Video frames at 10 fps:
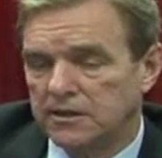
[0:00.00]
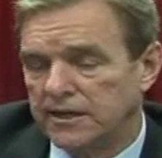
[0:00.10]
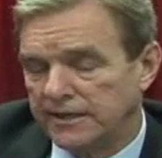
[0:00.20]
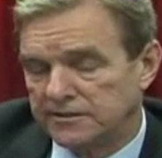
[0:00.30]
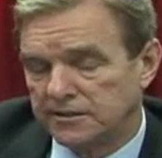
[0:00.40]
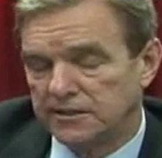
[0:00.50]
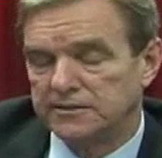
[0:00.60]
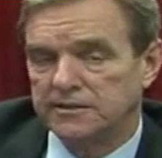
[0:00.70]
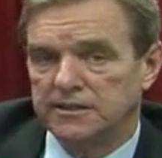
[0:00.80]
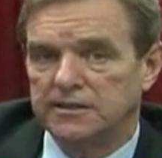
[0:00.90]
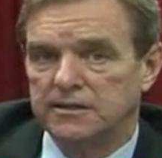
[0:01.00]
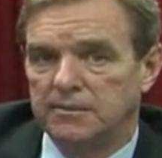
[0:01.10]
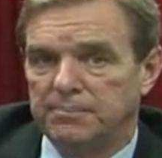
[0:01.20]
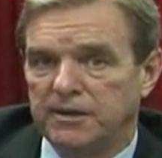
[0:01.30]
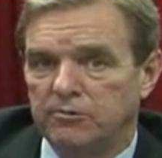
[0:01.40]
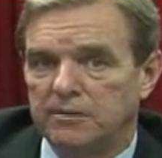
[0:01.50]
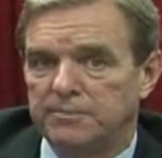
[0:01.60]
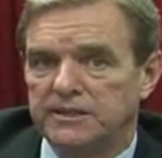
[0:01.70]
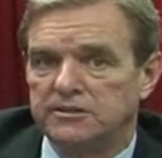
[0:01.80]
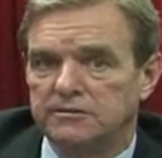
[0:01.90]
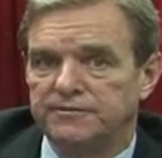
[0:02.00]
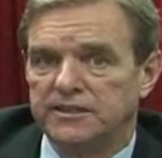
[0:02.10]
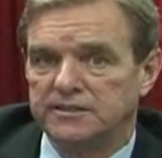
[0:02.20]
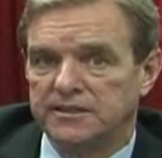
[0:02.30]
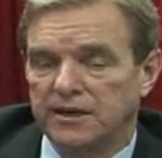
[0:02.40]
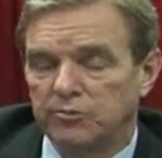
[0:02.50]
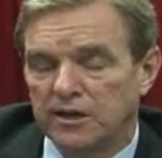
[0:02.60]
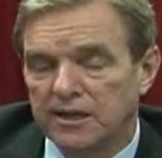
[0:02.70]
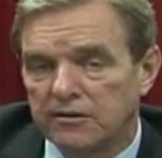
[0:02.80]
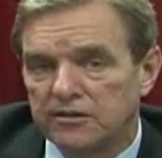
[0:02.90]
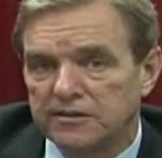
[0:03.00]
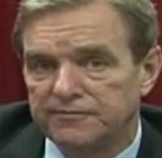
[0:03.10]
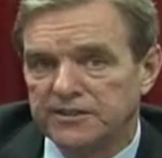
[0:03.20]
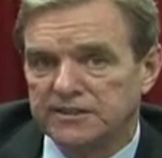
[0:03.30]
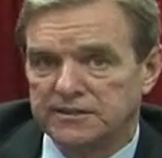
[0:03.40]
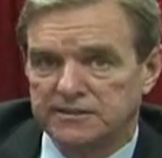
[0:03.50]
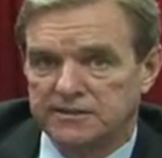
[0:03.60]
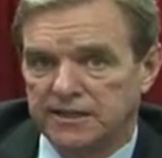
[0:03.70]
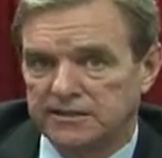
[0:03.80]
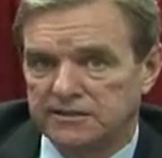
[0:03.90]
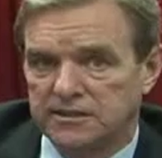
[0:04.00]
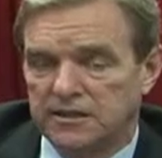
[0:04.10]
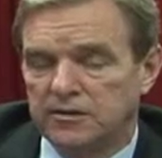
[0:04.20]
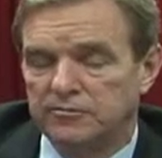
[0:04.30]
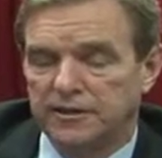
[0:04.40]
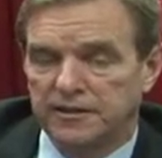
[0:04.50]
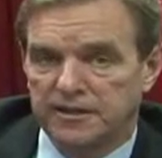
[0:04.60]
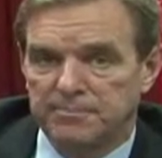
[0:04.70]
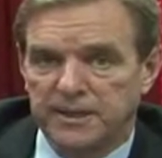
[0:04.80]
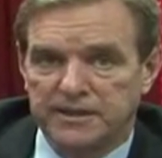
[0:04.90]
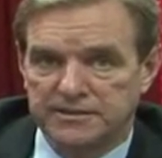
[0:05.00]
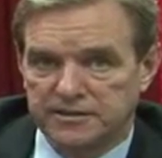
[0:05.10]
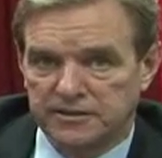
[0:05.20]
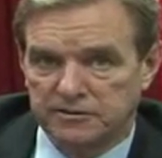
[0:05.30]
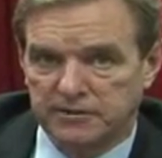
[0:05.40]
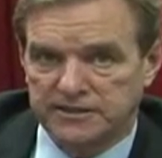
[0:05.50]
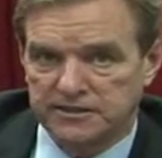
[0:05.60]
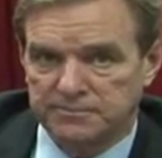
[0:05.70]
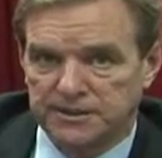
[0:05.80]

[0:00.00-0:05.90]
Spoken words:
and soliciting a B1, B2 visa that would allow you to visit the States rather than be considered a resident,